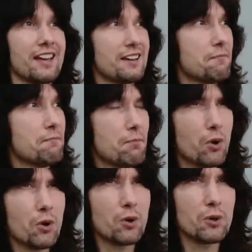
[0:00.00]

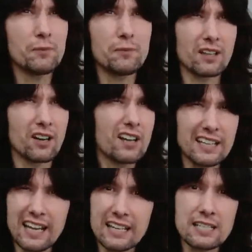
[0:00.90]
more kind of
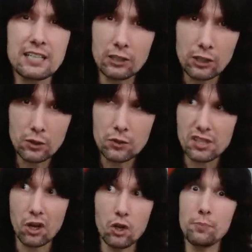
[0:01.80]
letting loose,
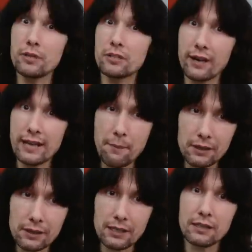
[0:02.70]
open
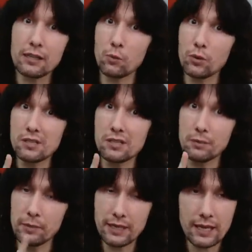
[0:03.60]
dynamically than it was at the
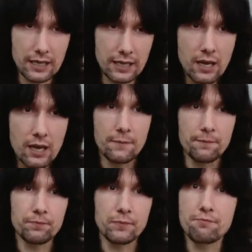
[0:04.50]
beginning.
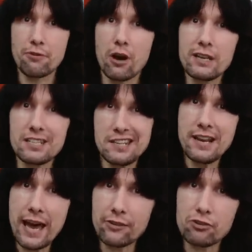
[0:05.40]
Brian is
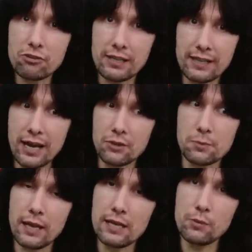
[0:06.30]
naturally now just
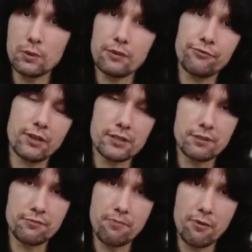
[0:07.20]
playing with a faster
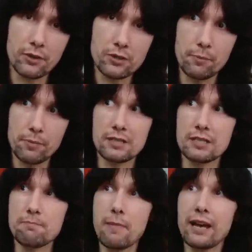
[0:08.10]
vibrato because
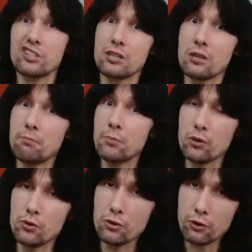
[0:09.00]
he's matching the
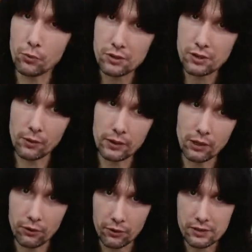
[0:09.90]
mood of what's going
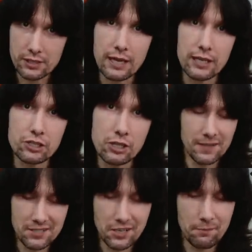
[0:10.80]
on stage.
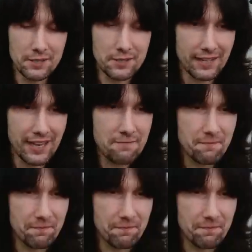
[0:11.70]
Let's jump into it again.